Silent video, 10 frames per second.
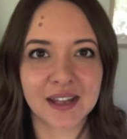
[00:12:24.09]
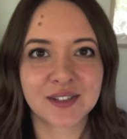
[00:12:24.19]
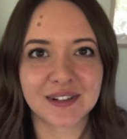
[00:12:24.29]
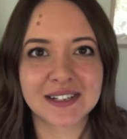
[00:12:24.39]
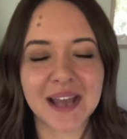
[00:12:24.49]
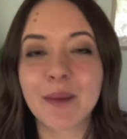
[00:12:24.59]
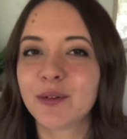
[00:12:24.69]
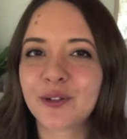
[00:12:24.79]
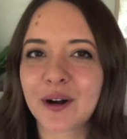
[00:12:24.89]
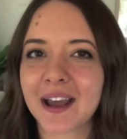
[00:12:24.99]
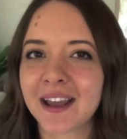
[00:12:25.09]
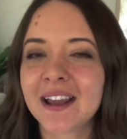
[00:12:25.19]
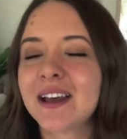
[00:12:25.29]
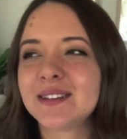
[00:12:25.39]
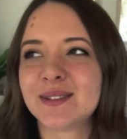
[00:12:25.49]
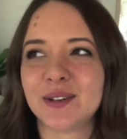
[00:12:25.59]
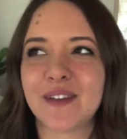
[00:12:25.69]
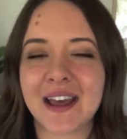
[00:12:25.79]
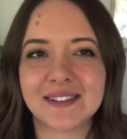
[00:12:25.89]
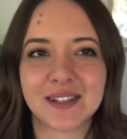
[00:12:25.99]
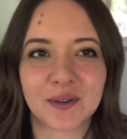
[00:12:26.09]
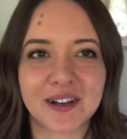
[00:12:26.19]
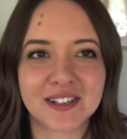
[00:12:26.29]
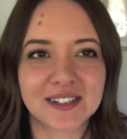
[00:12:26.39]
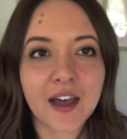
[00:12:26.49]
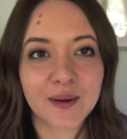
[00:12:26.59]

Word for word: things written down before I sort of answered the questions.